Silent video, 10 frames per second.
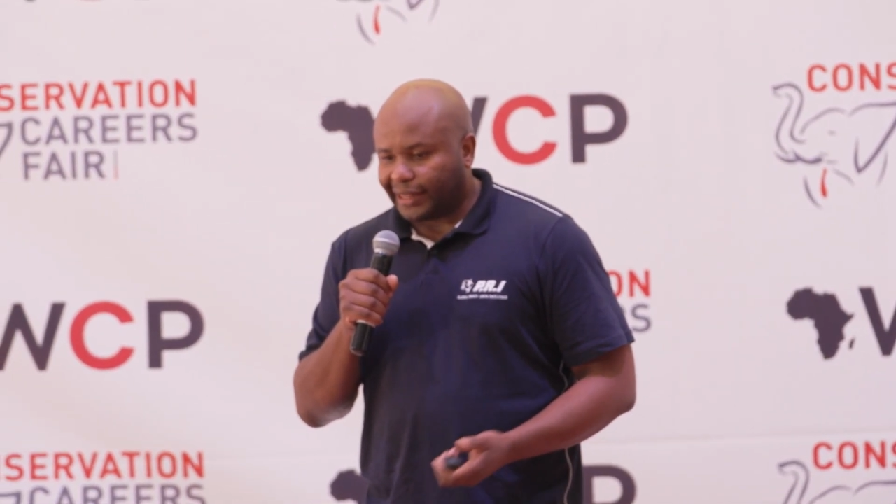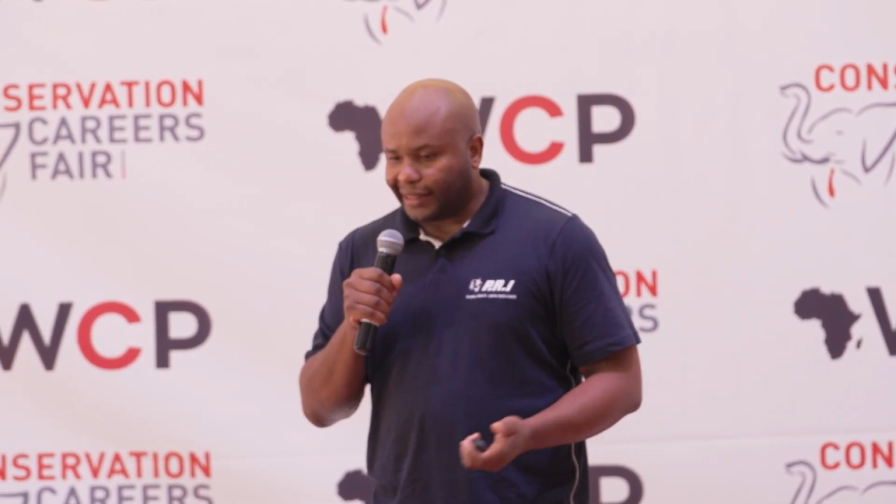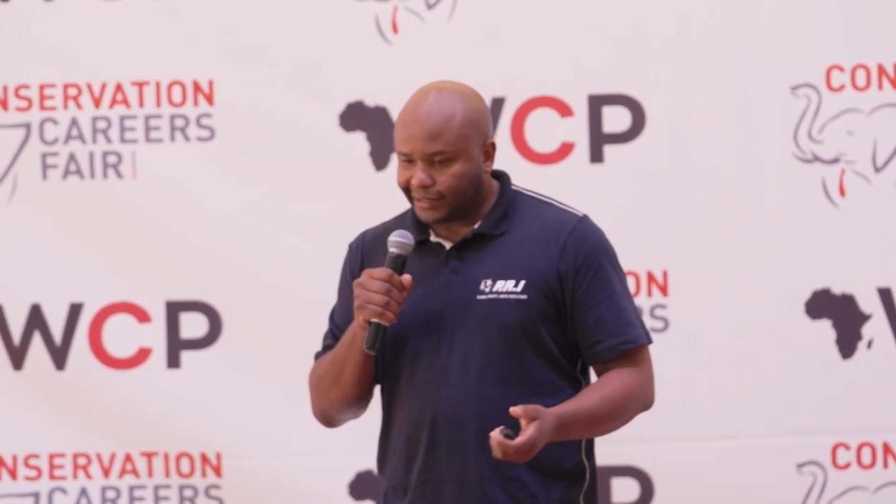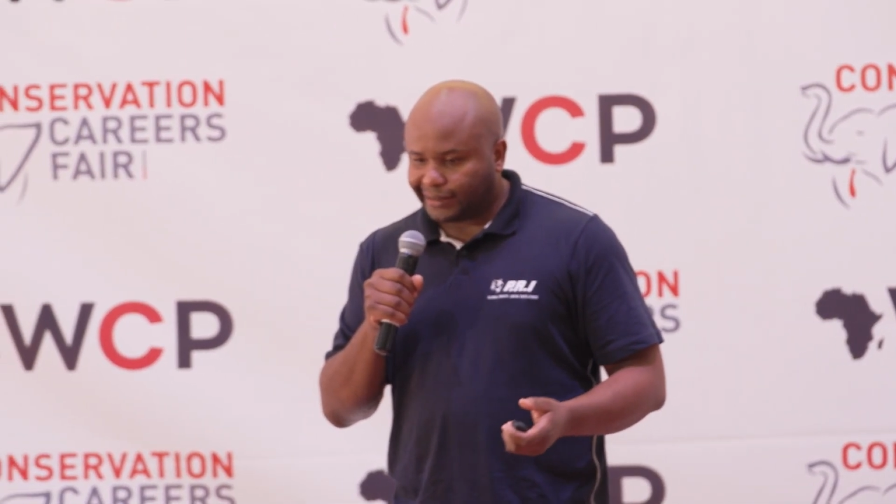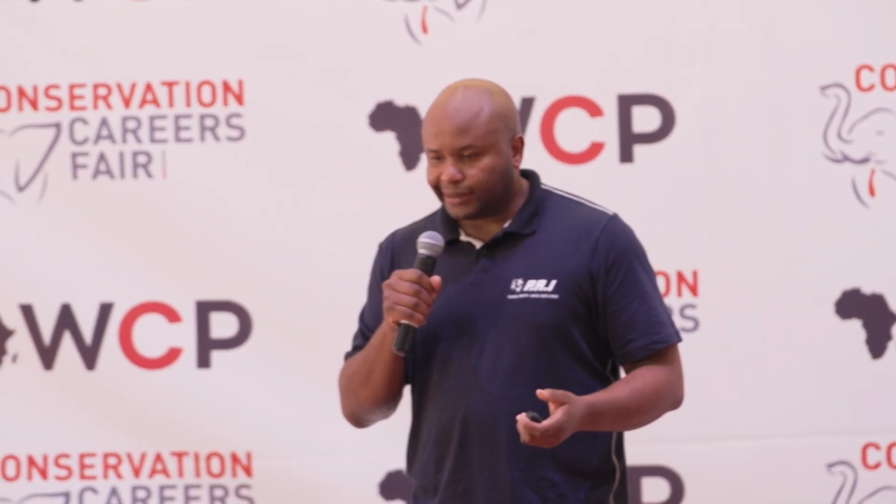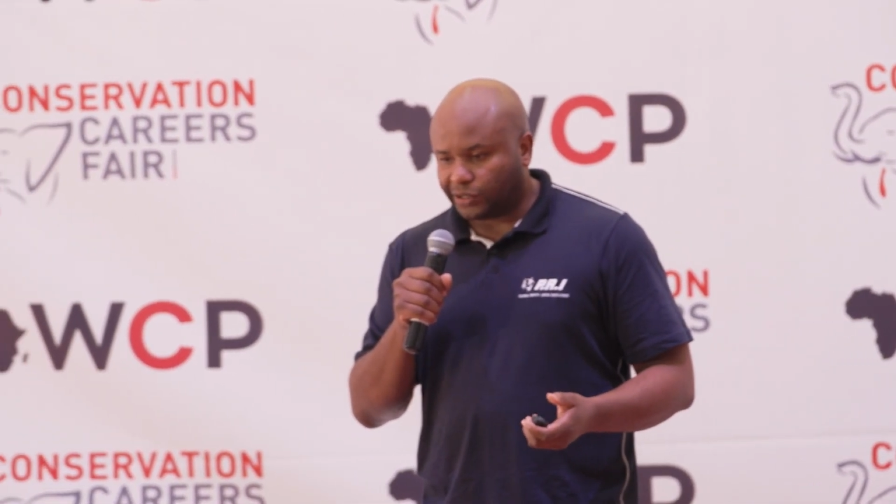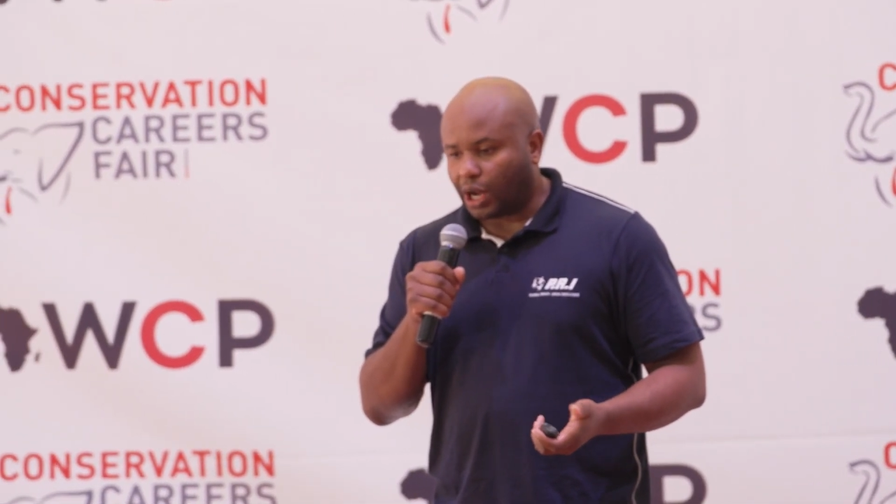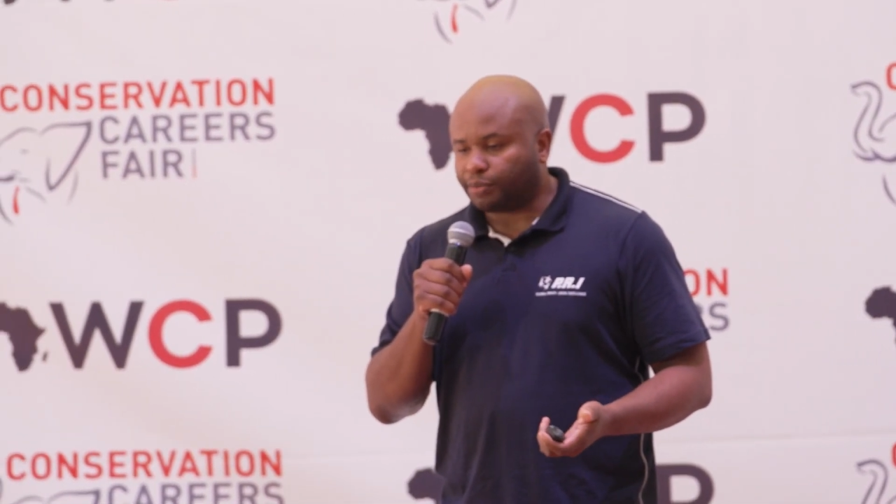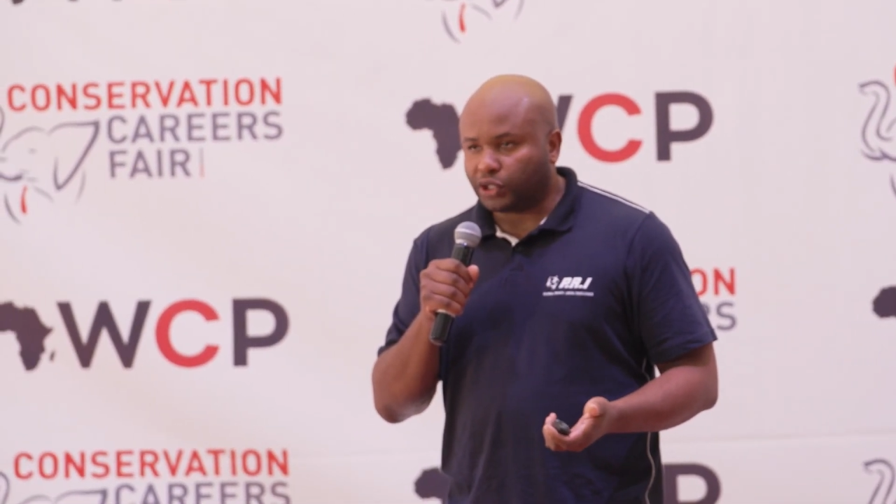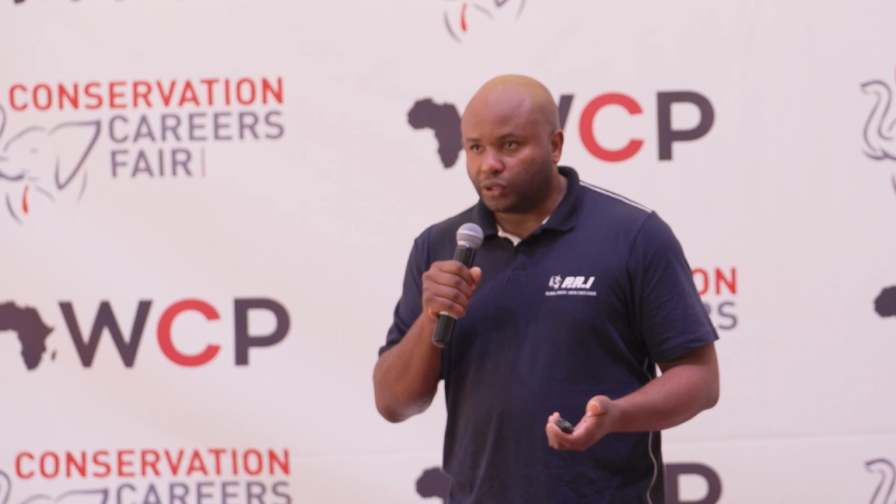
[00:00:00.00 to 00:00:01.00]
this is
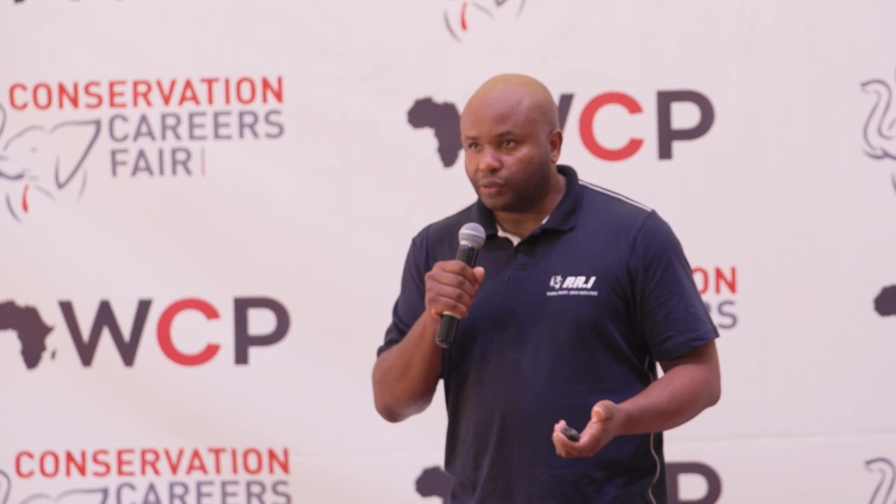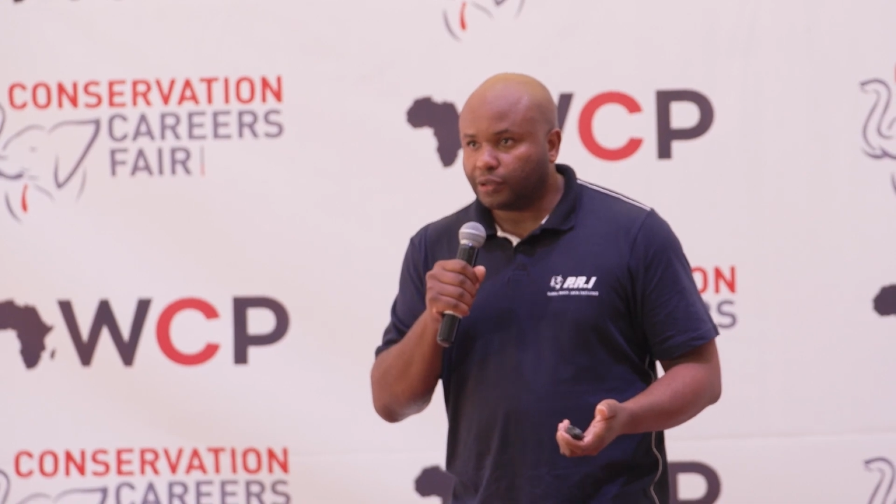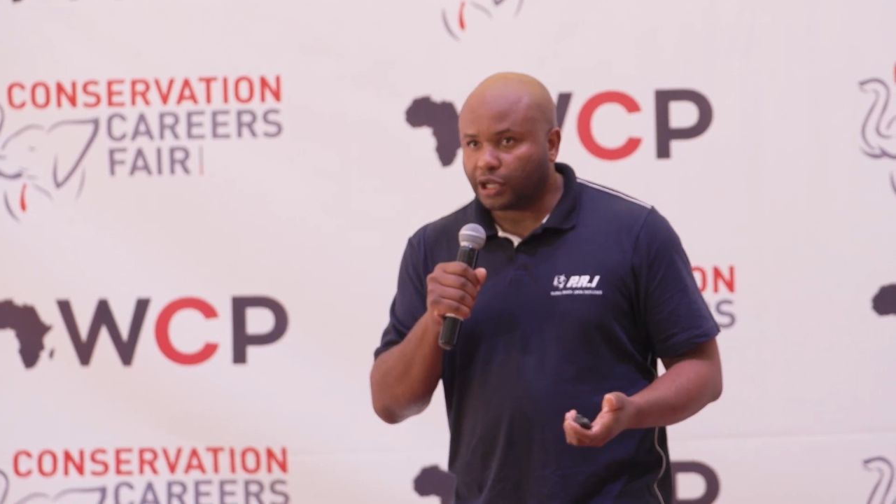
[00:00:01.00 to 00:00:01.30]
optional.